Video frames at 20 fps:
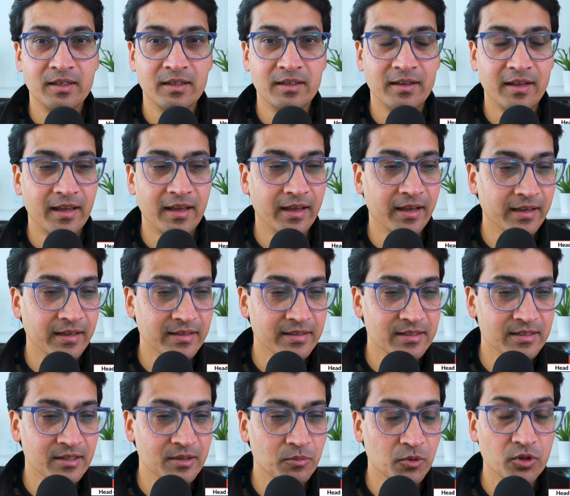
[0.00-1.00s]
and
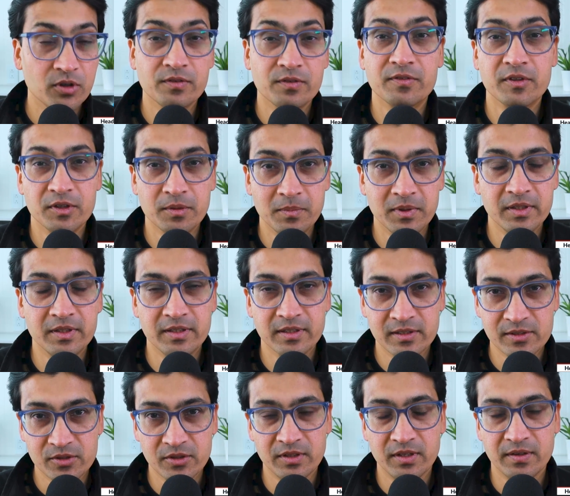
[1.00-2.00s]
more affordability.
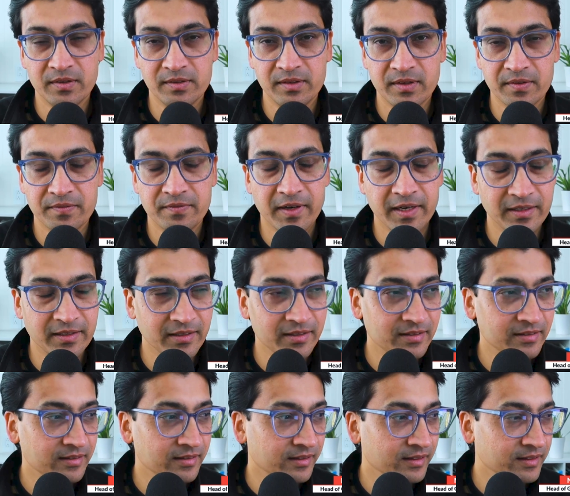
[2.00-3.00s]
Also, they find it.
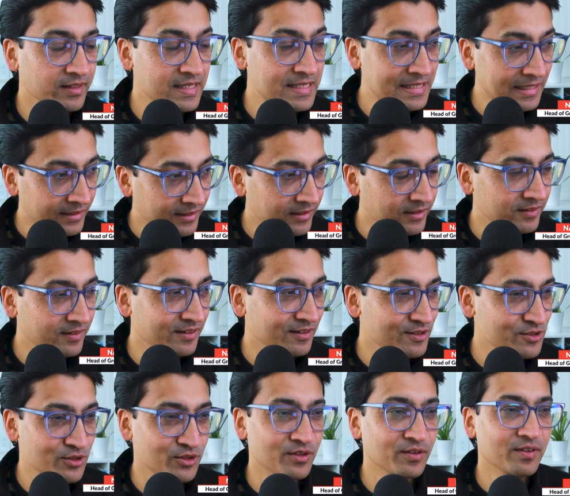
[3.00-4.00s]
The second thing,
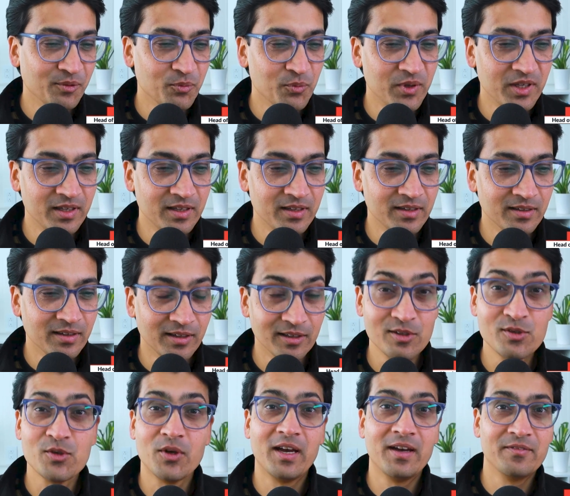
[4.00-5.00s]
also, the we
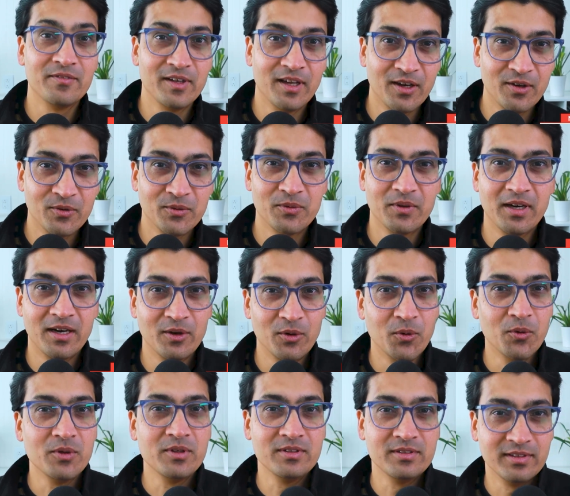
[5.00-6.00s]
also have now our
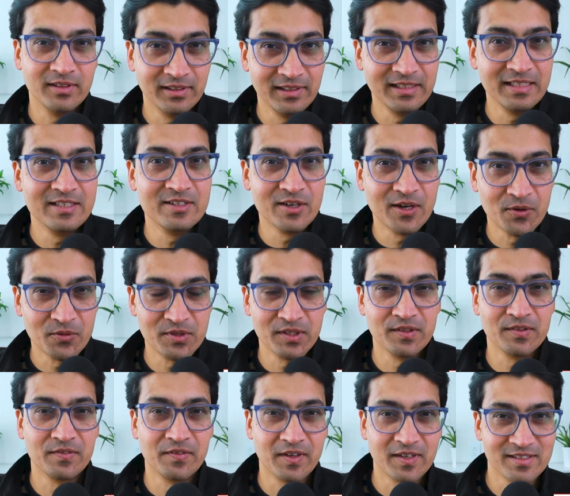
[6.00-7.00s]
own lead routing
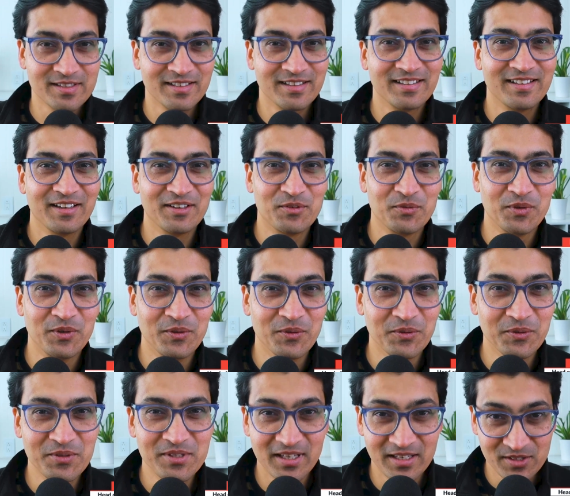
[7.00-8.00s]
functionality that we
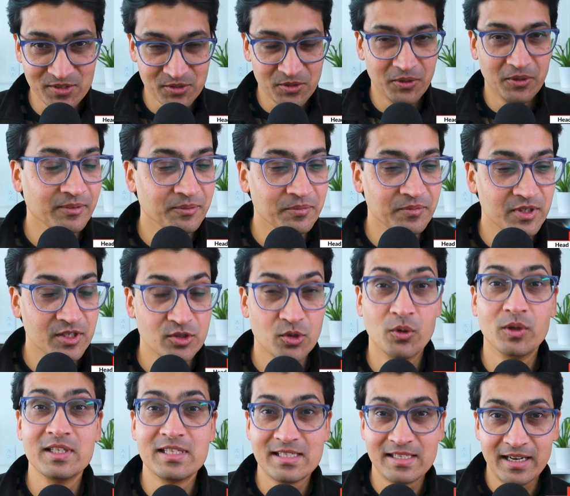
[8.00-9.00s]
use, and so this
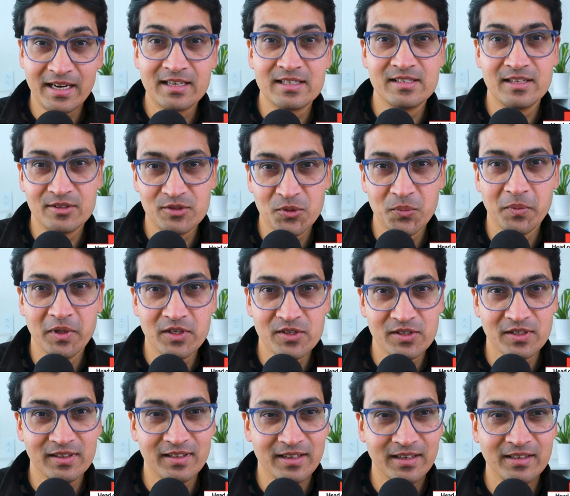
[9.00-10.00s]
whole stats that you
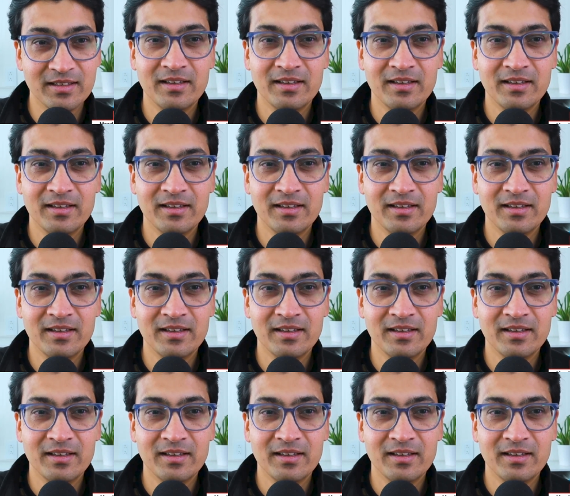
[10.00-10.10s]
mentioned, that